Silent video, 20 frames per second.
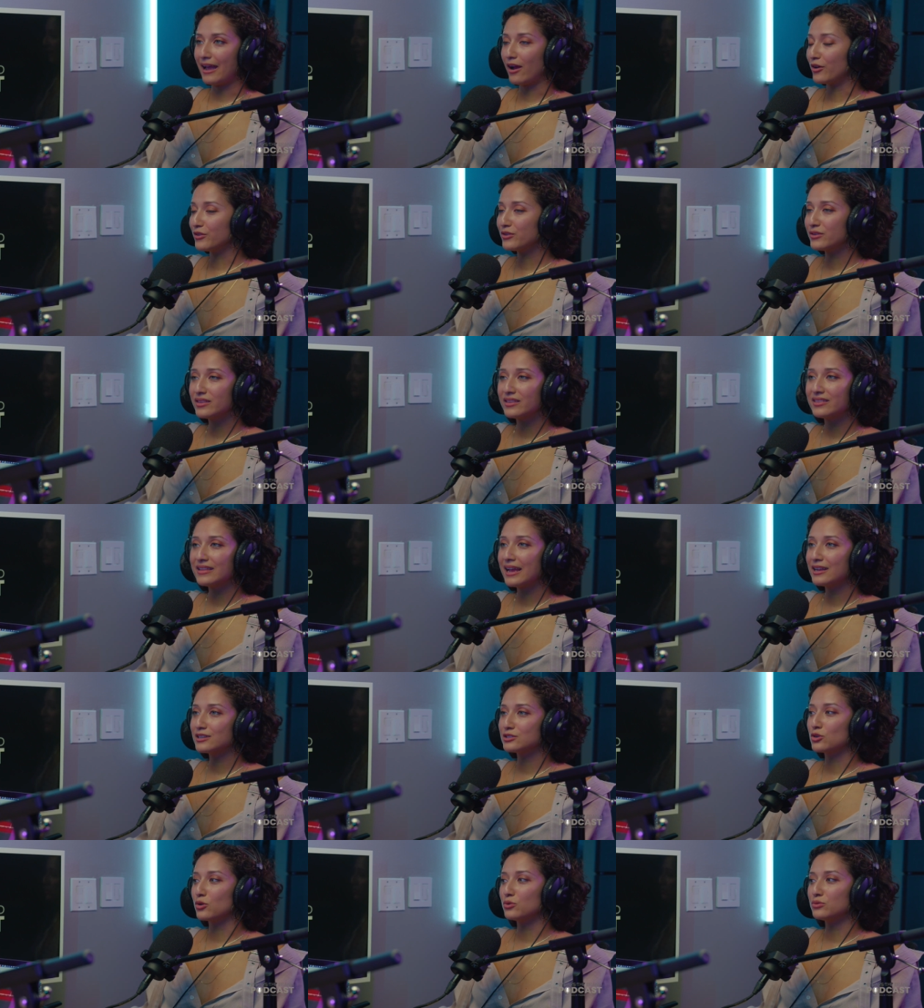Other than
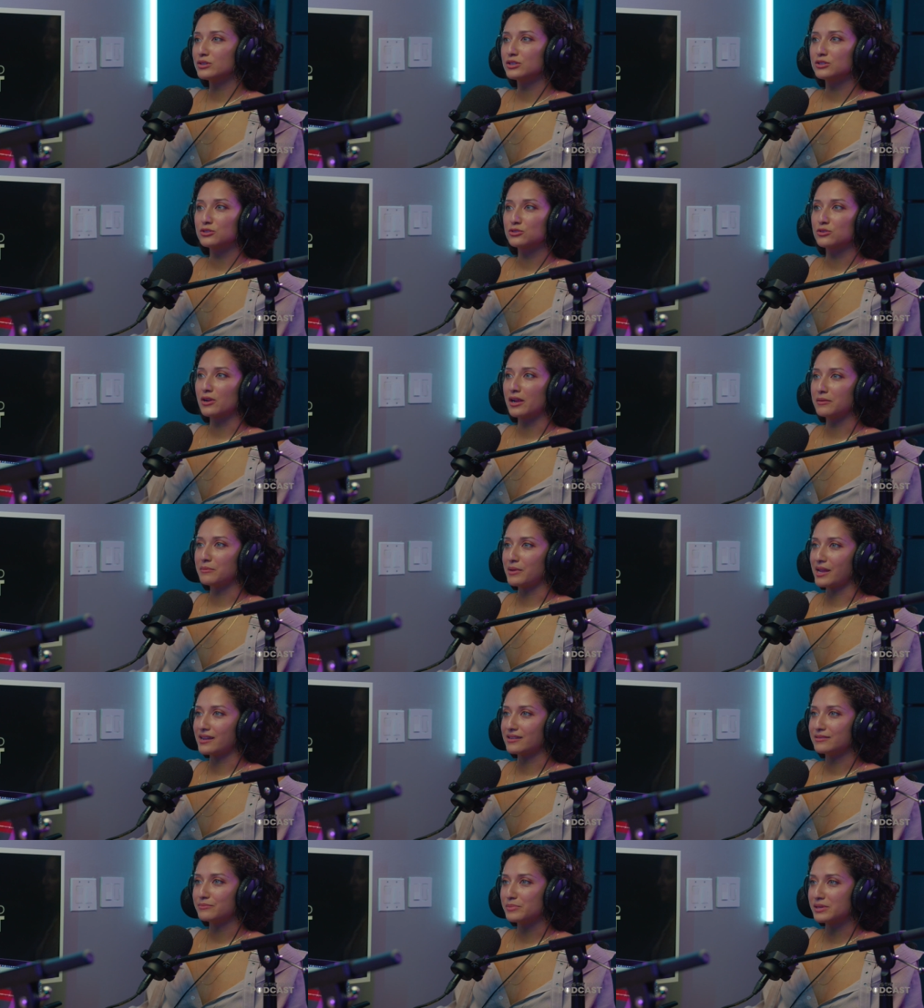that, don't constrain
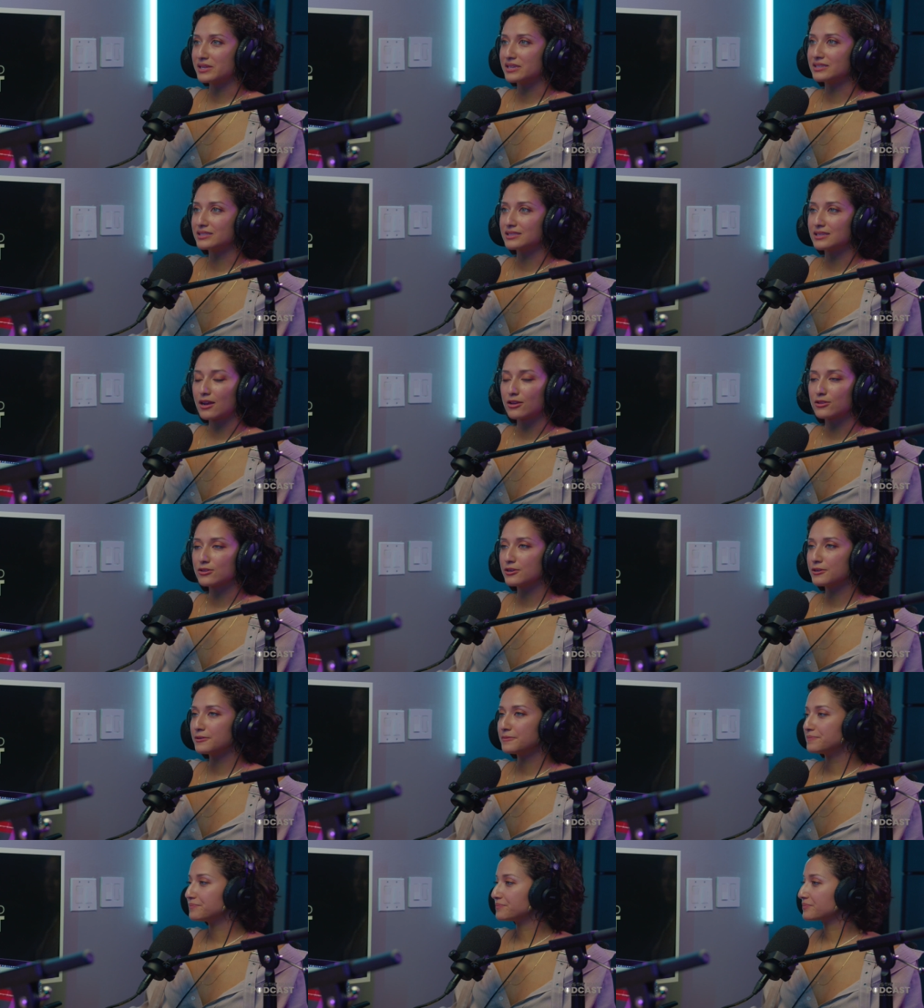me, because
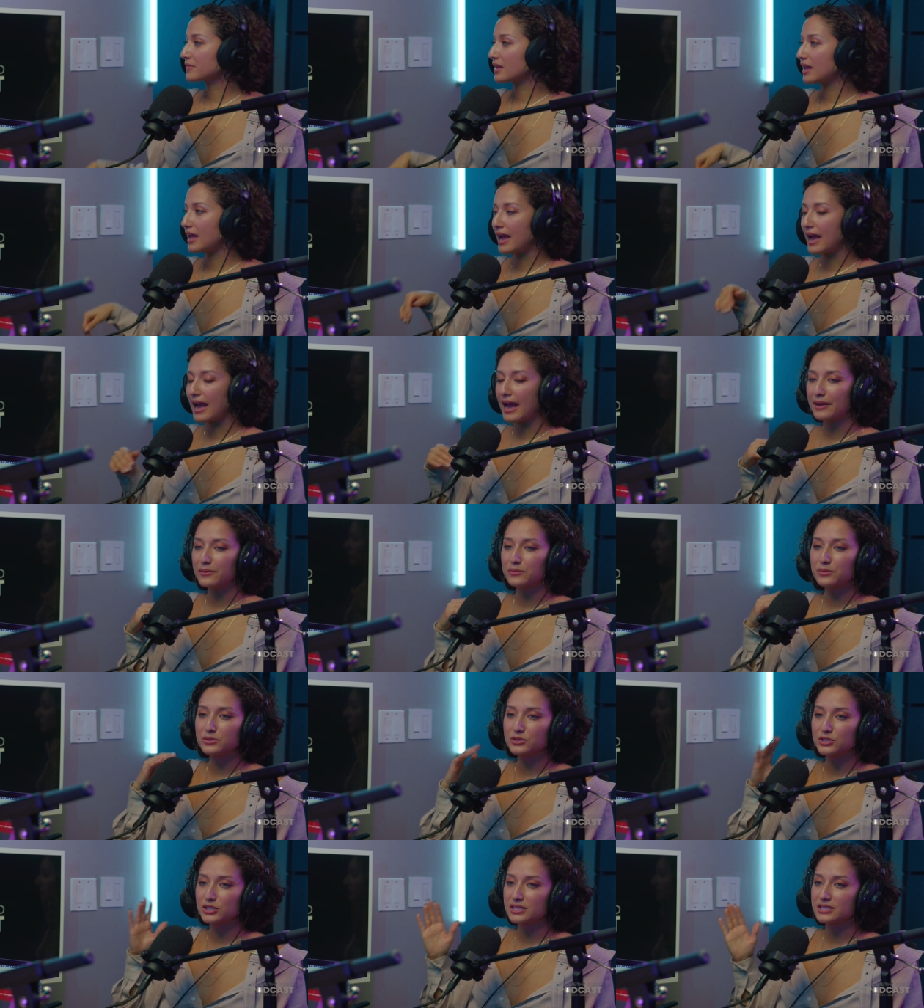I
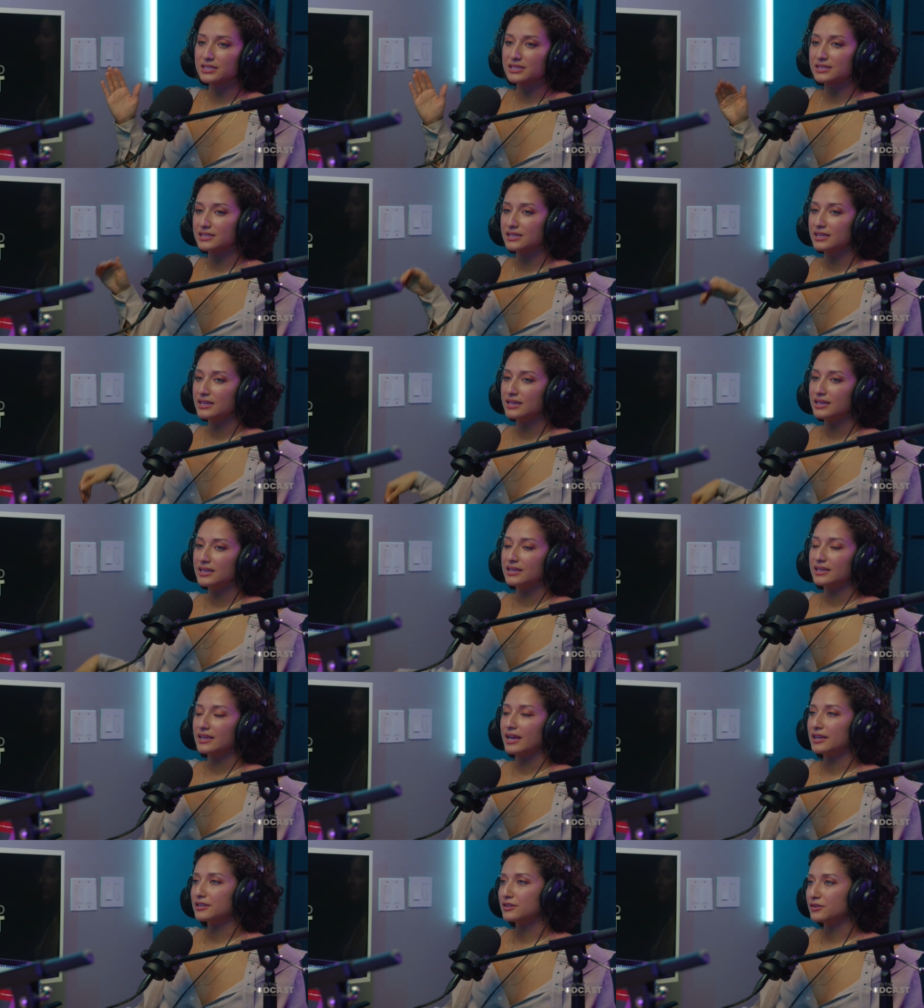will just
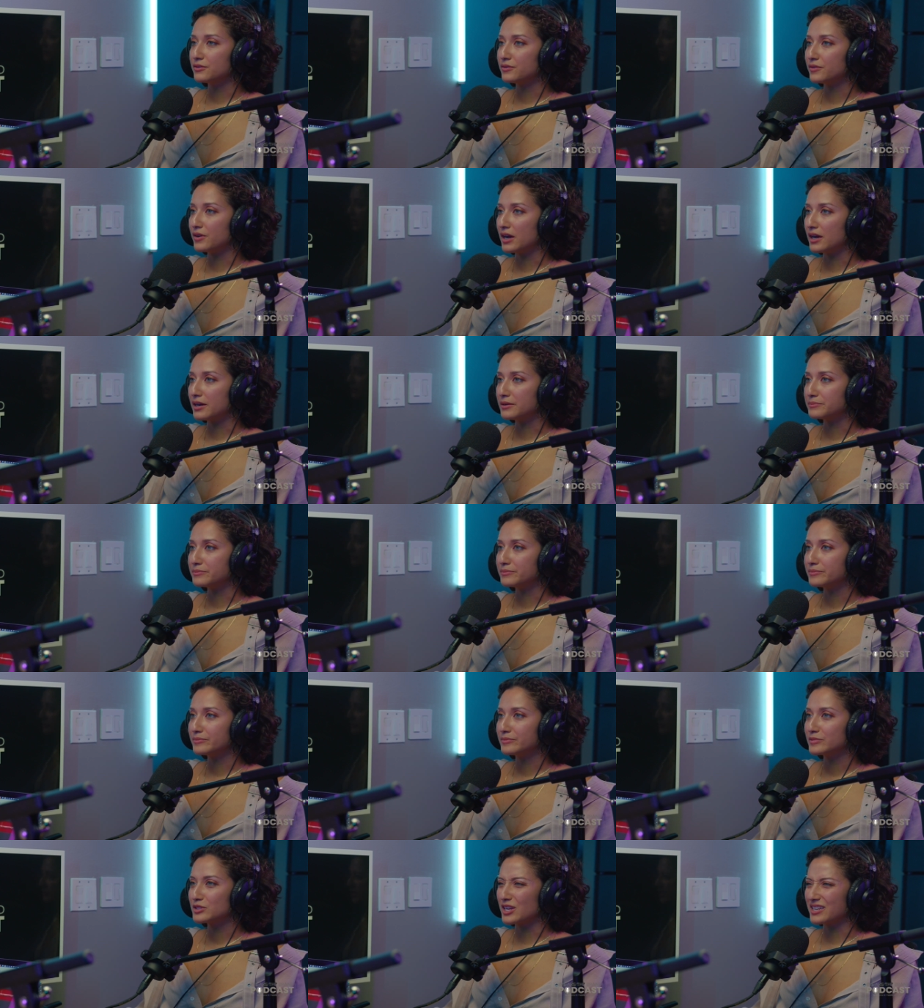kind of
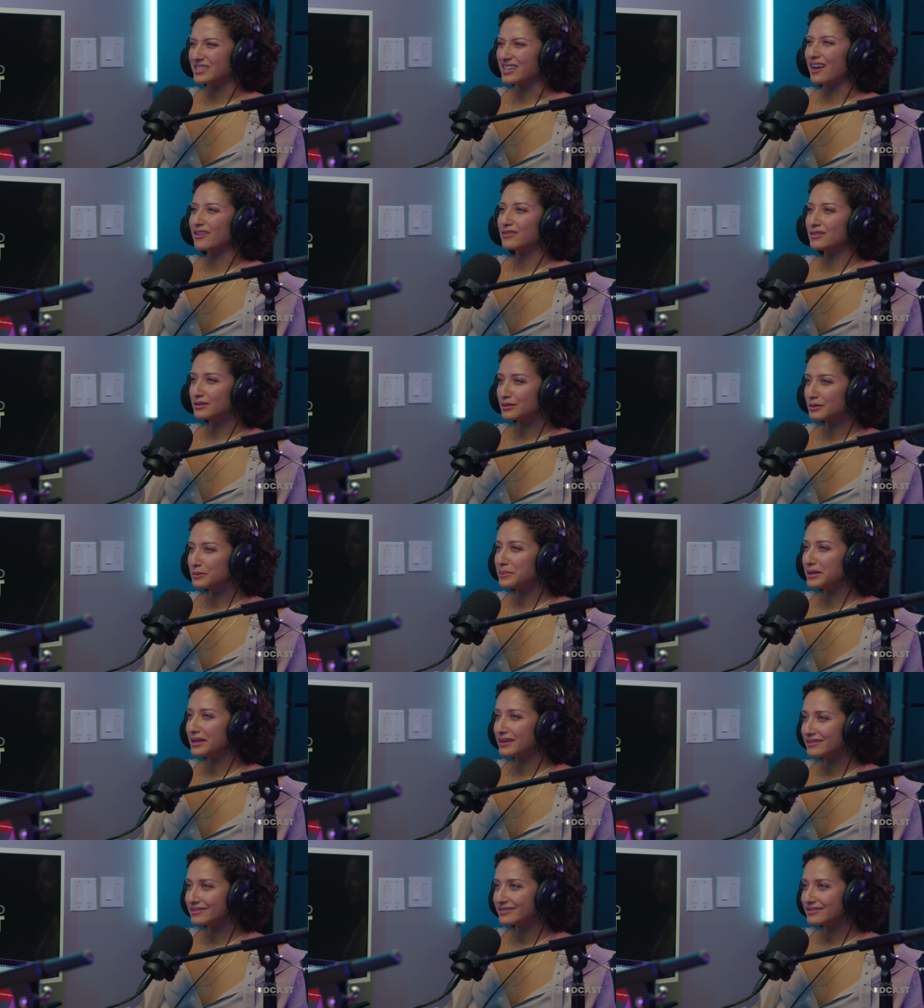shut down a little bit.